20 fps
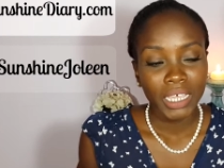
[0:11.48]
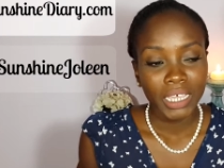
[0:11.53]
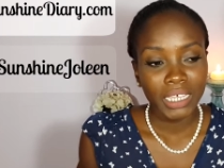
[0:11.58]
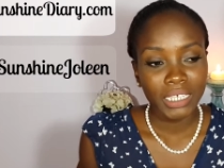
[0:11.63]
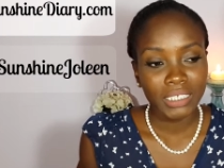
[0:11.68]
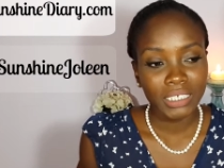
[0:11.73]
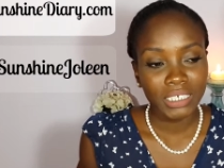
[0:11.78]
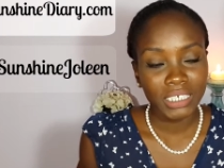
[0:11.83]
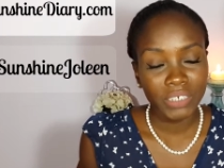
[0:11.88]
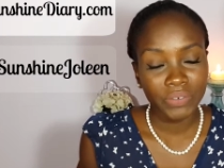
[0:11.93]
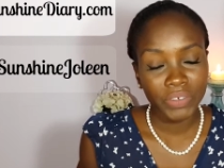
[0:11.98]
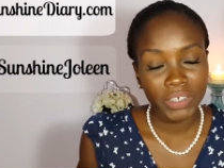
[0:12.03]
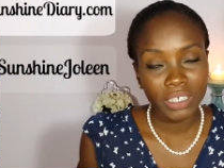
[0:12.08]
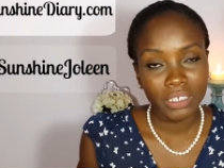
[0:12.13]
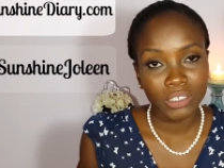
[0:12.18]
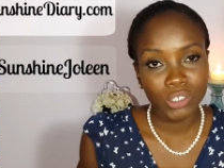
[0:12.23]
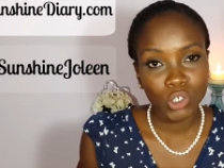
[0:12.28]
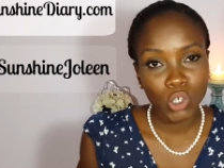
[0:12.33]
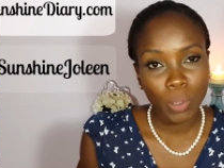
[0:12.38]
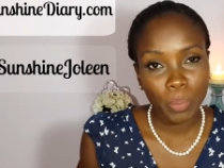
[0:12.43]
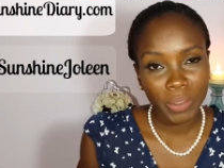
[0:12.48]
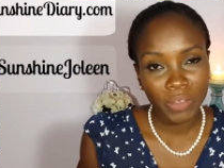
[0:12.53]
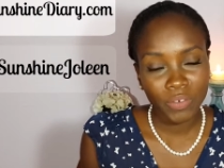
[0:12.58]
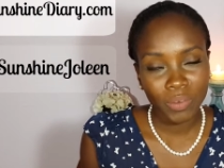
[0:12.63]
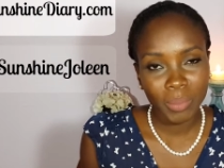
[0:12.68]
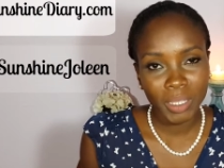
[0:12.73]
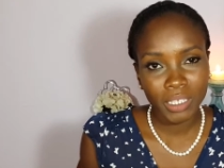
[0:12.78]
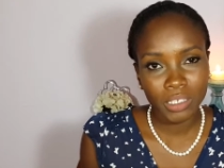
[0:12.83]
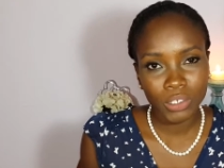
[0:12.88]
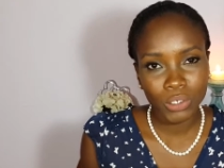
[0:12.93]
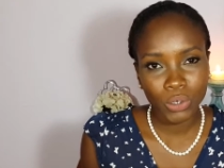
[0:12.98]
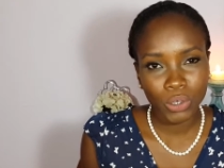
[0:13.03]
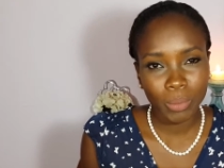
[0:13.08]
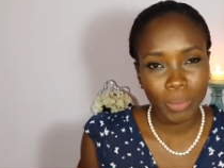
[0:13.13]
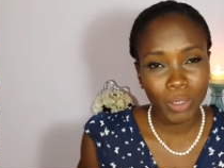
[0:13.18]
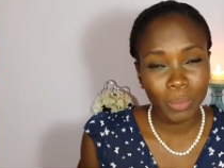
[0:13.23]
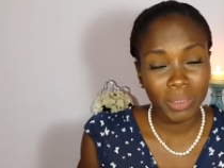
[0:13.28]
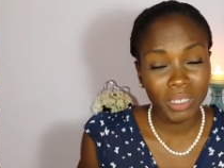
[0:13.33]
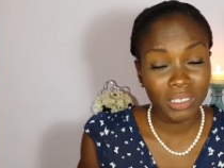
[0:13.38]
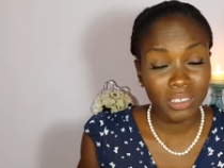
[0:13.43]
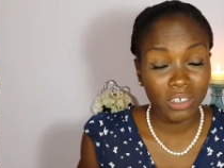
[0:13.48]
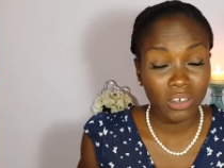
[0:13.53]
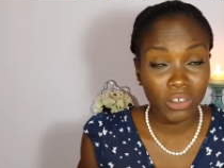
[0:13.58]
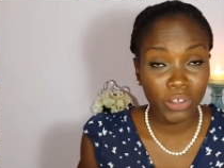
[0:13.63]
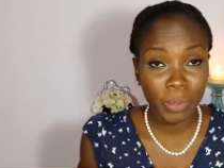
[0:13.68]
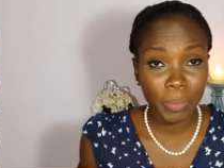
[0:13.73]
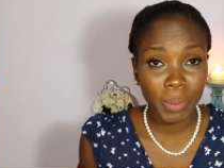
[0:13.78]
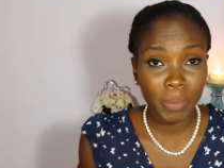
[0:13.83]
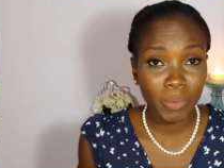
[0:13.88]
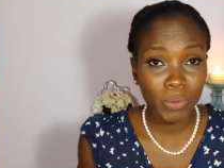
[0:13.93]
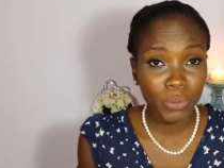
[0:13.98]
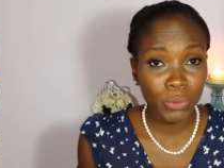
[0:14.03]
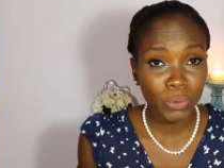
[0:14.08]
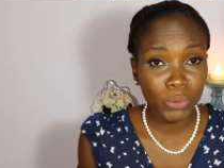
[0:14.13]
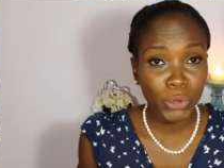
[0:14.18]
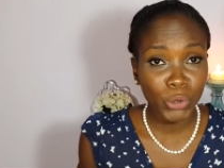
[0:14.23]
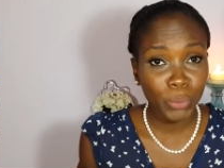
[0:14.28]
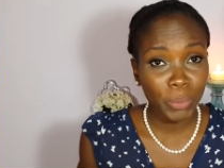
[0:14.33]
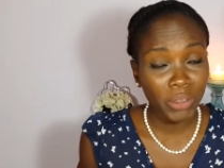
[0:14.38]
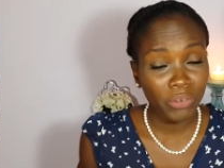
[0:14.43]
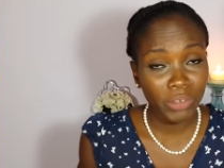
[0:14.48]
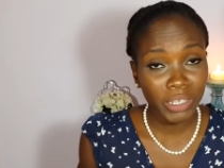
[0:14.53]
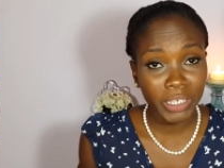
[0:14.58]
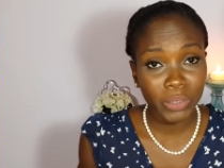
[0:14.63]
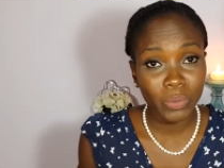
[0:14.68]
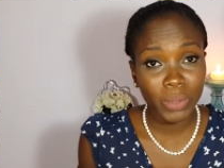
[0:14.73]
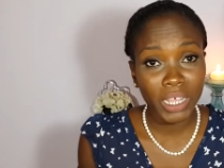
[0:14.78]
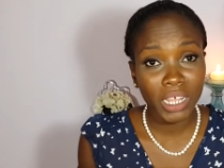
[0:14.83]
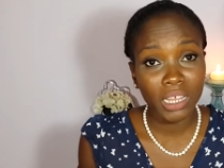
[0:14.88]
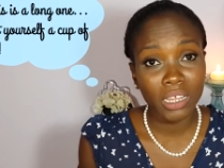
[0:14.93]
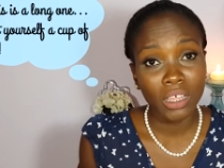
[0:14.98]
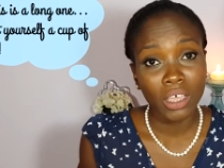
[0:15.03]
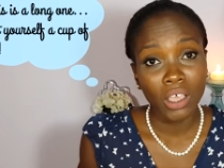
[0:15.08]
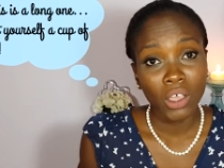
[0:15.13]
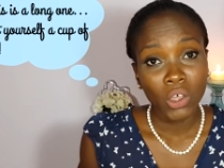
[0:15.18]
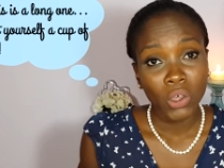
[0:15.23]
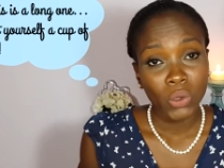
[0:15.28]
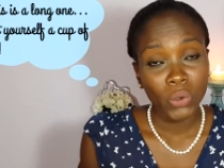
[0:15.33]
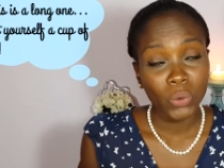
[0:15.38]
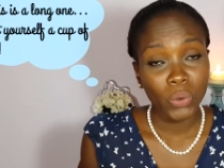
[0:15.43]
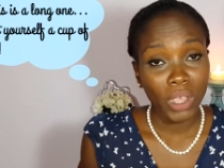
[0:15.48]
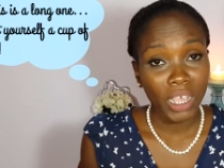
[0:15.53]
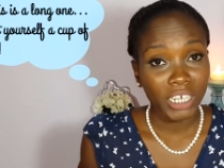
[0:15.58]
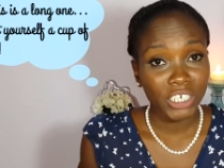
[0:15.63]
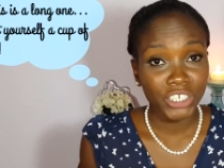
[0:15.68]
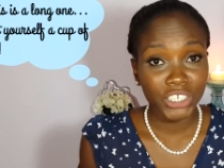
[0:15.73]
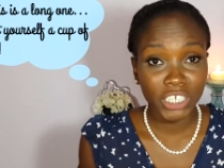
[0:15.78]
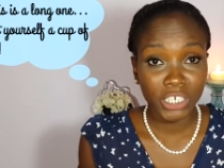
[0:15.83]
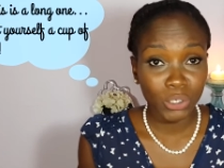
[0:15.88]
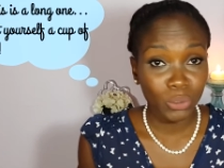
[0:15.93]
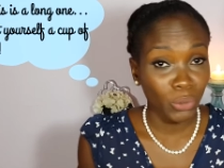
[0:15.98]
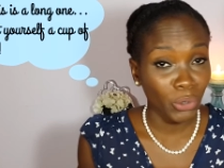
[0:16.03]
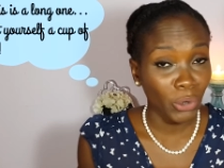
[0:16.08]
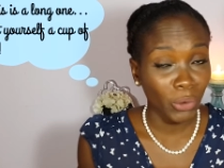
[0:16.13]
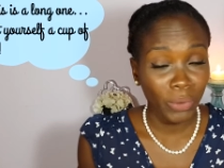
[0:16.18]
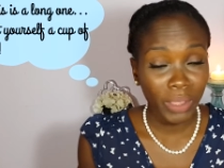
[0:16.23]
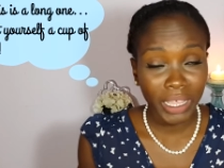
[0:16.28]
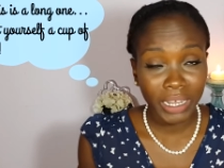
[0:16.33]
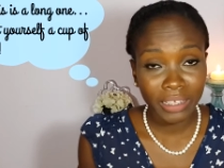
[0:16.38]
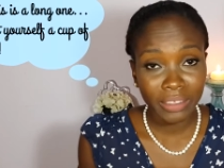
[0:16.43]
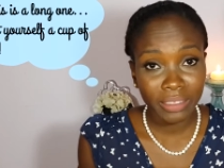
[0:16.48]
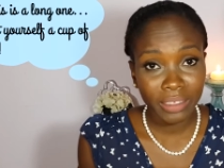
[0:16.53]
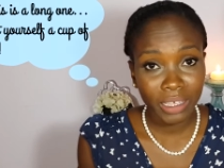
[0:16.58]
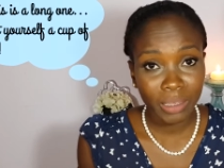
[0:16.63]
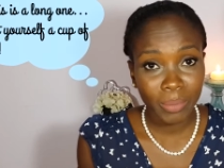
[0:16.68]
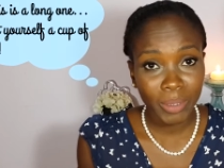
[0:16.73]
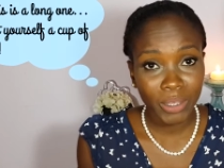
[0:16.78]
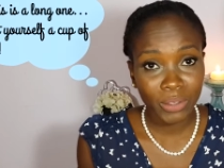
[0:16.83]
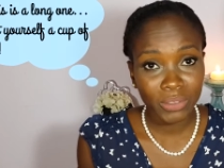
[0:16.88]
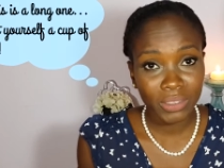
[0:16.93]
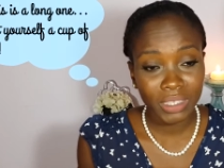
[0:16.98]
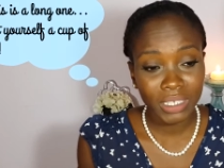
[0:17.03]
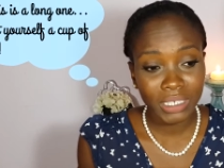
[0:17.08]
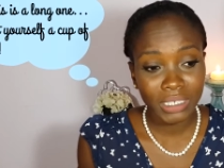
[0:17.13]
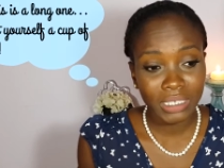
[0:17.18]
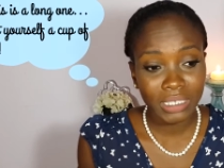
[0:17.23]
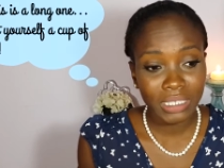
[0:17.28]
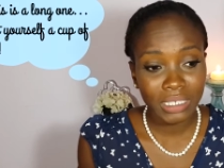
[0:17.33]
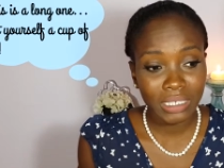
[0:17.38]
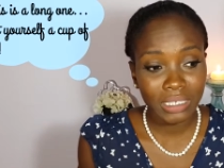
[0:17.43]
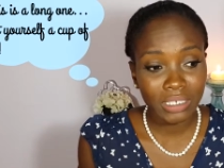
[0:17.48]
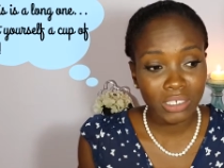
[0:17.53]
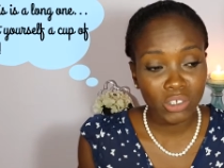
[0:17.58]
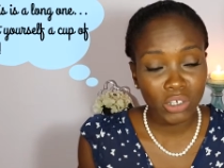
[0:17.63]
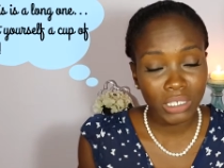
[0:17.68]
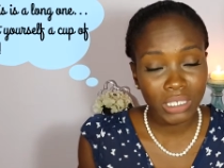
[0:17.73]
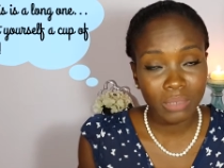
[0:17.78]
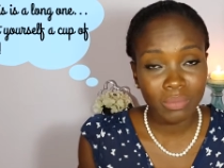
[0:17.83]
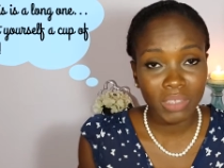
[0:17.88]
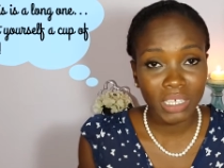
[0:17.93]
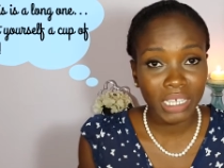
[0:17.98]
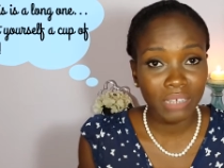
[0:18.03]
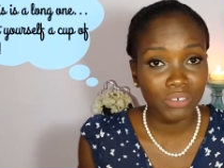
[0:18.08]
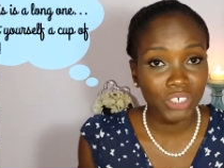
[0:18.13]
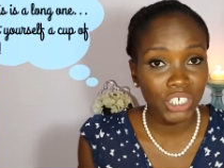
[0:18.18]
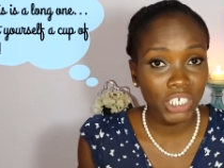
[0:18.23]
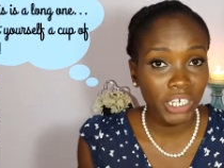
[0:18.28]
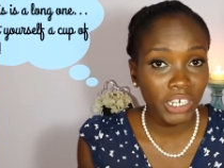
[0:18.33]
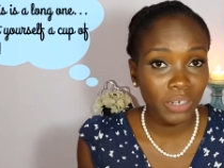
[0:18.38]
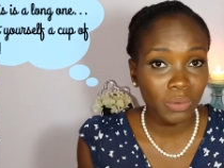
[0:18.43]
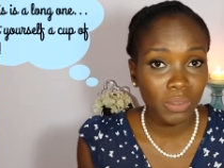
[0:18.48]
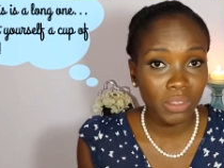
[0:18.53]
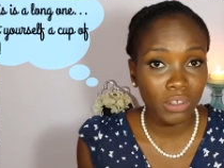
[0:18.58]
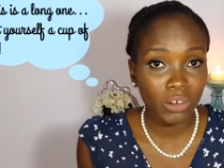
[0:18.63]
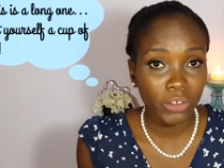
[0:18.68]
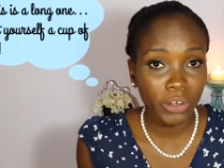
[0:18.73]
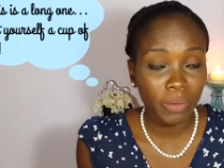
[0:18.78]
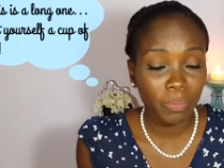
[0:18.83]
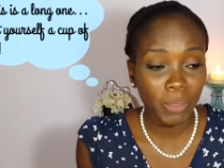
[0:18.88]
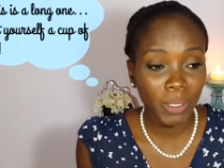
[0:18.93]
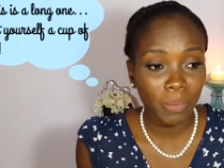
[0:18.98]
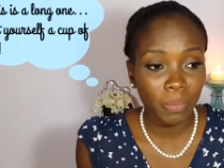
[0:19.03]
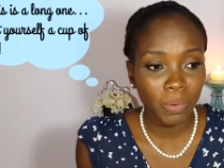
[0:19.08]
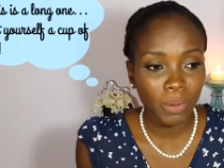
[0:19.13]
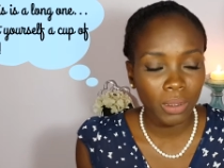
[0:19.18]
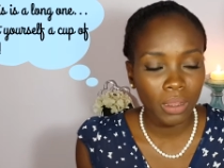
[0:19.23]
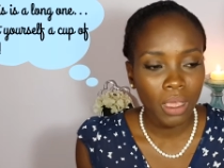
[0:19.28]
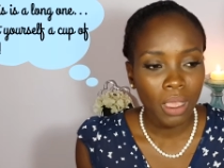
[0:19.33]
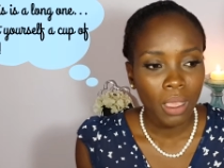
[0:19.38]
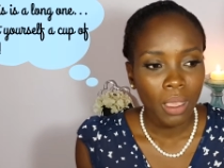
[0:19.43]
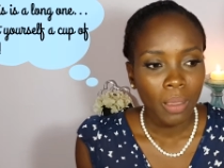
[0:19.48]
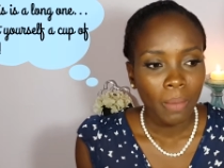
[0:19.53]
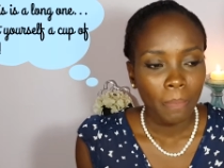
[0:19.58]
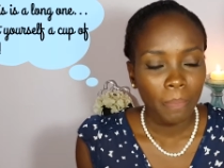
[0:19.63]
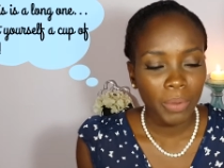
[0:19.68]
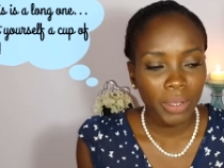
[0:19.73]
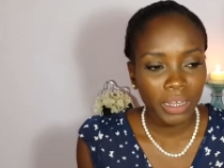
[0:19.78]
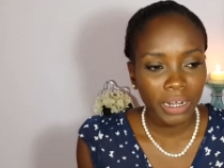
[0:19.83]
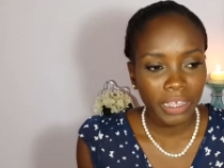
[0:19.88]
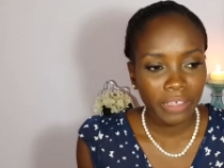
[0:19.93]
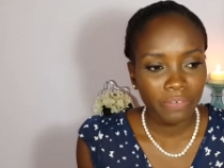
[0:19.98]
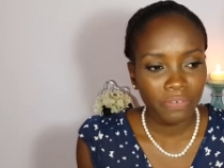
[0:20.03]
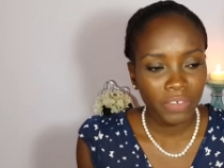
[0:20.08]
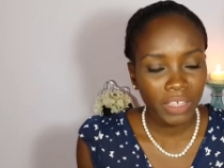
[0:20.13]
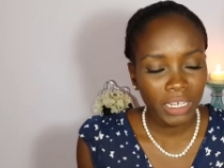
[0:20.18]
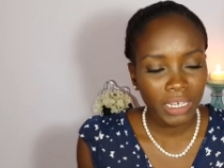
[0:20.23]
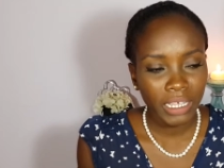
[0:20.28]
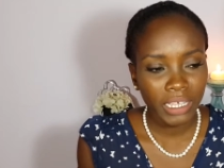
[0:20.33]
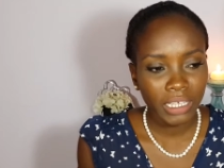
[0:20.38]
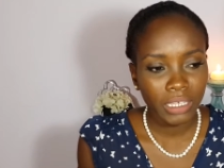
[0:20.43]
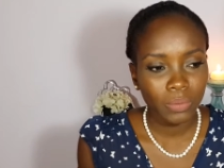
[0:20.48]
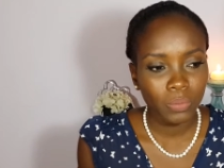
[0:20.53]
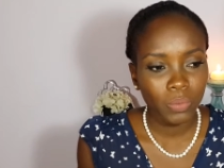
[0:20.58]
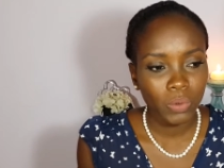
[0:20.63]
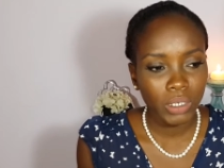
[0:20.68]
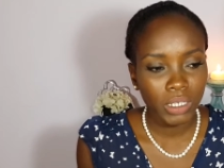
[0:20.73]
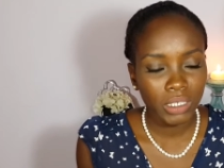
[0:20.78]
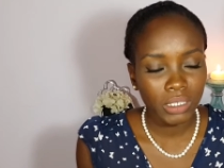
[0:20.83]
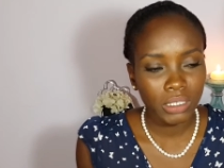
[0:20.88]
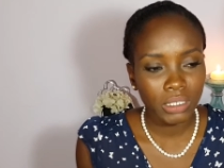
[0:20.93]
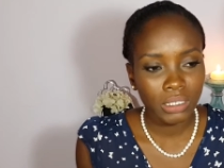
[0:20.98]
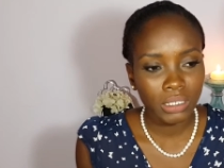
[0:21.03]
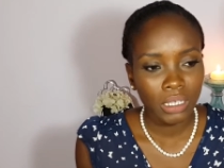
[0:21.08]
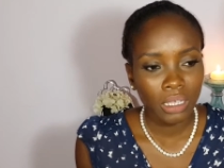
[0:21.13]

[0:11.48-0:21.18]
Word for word: It's a difficult topic for me to talk about because there are a lot of people who know me really well who actually don't know anything about this. This is not something I've shared with a lot of people, but I felt like it was